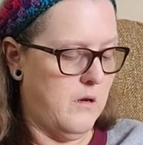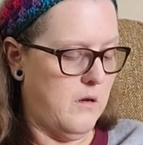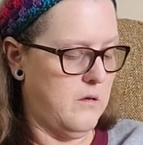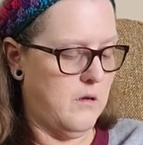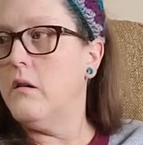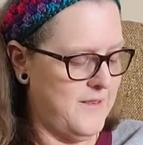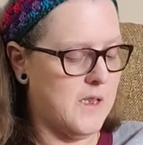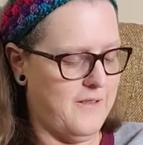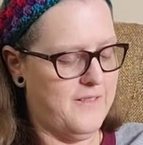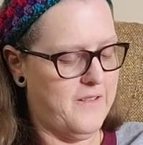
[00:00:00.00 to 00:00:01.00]

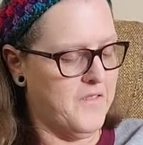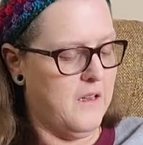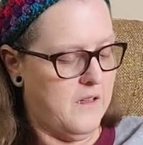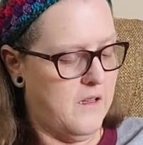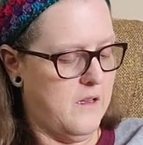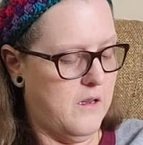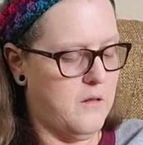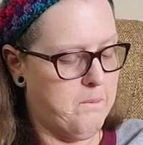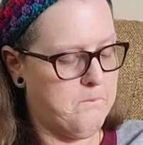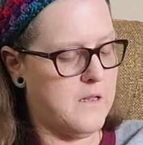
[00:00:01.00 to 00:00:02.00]
and figure out what
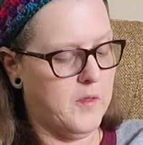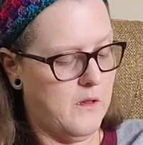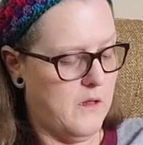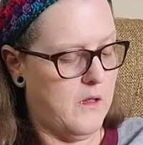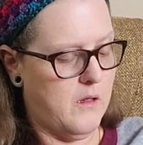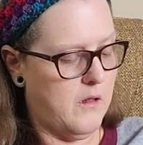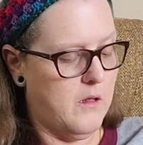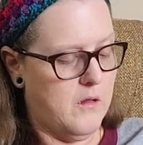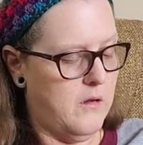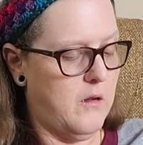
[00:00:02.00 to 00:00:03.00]
I want to do for
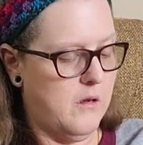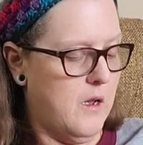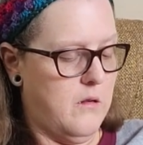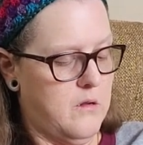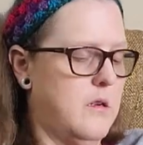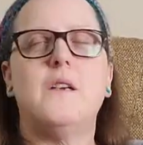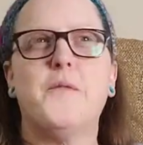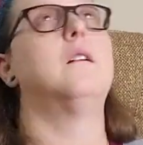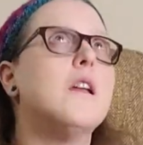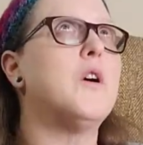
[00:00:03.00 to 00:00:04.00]
that week's
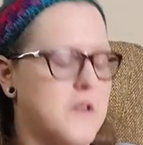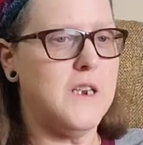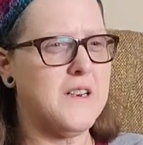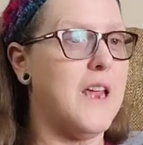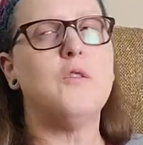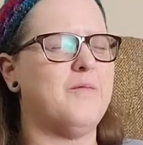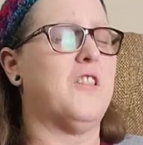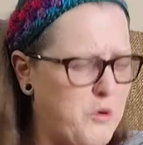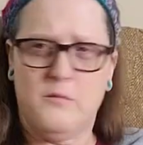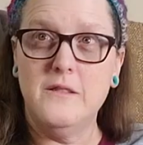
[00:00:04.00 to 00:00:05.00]
videos
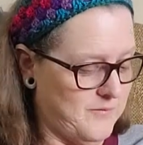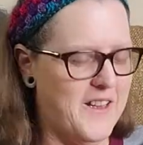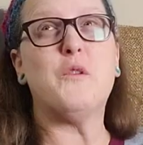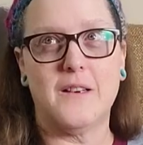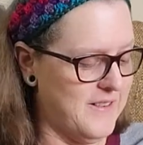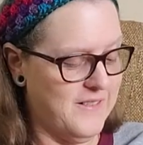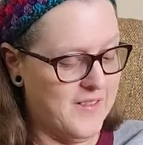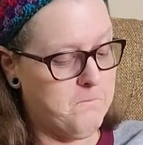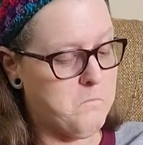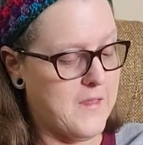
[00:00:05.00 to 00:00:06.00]
and
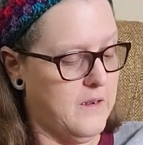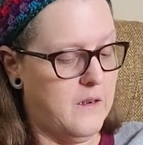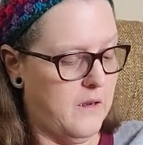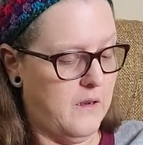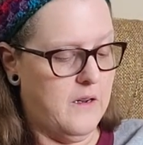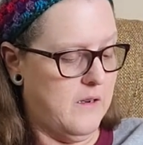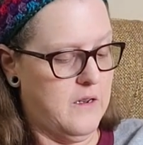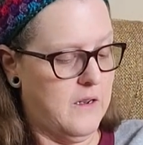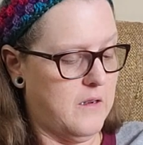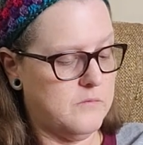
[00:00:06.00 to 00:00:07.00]
figure out how I
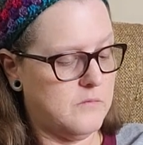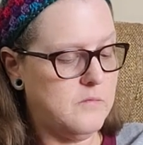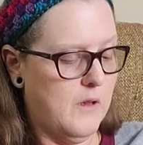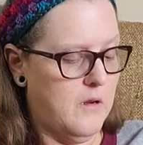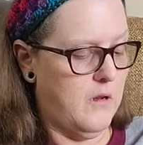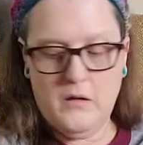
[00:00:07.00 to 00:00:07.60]
want to structure my